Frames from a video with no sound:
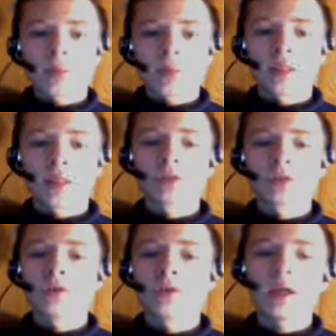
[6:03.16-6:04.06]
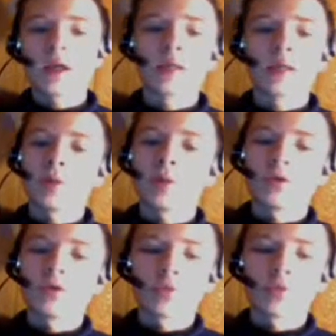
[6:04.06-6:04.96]
thing's great. It can be
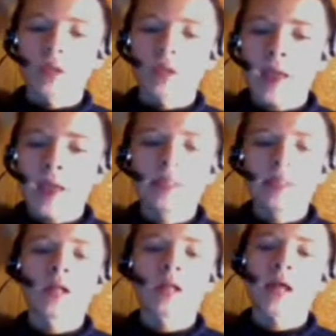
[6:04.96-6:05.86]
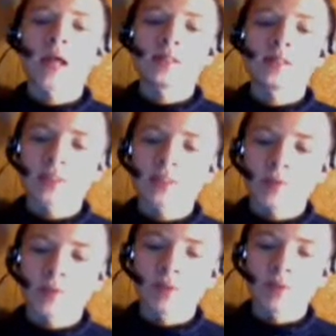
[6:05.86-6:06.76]
used with any class except for the
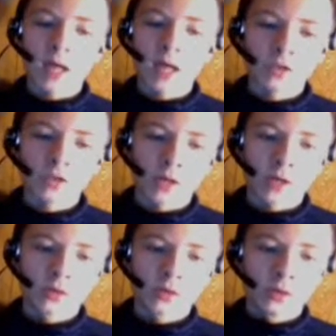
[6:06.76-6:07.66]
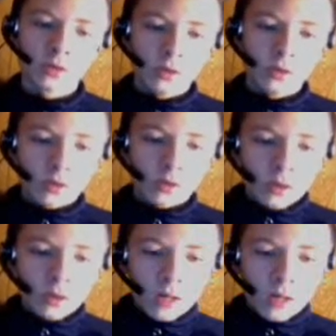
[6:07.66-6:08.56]
Max Rider.
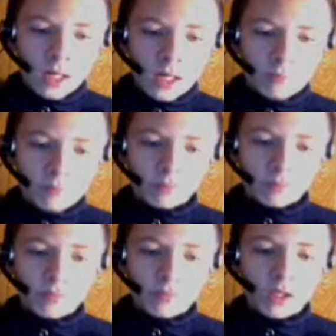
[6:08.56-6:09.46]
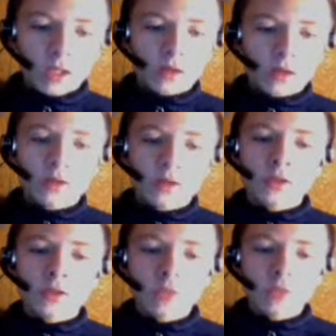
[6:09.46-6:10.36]
Um, there's
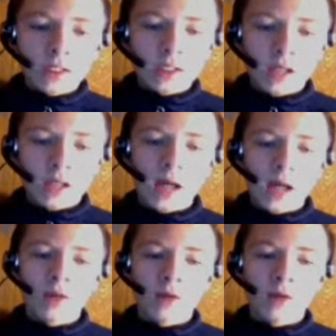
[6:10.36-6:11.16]
really a lot of